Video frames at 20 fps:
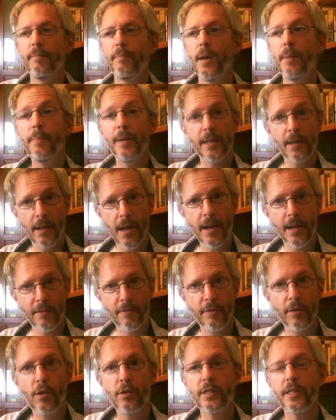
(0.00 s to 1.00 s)
a bit like
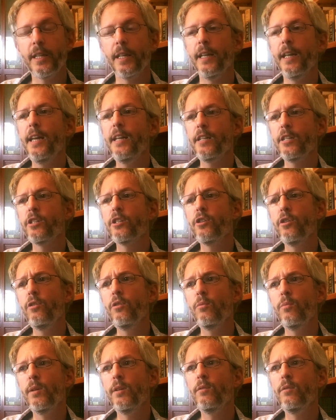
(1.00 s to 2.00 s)
flossing, it
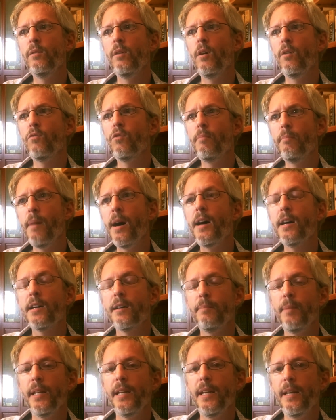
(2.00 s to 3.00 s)
too will
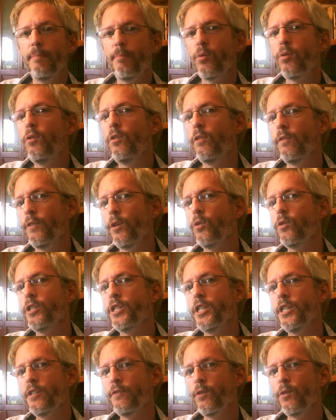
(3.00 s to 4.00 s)
remarkably improve your
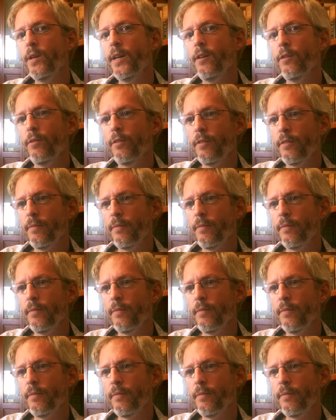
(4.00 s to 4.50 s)
gingival health.